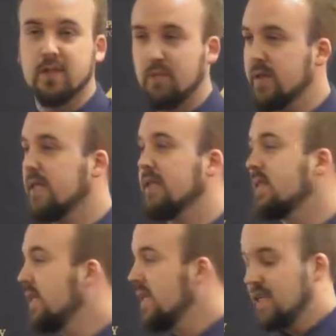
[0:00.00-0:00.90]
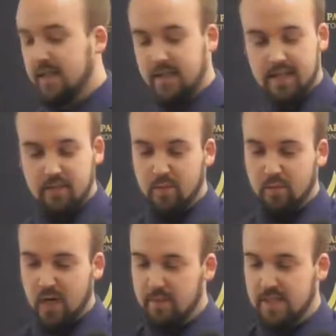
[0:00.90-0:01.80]
somebody, and I'm a
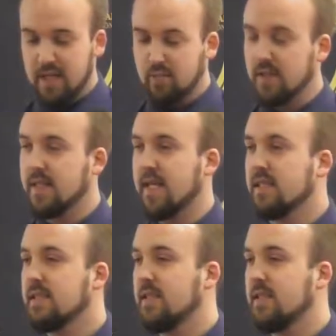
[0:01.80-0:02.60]
prime example of that.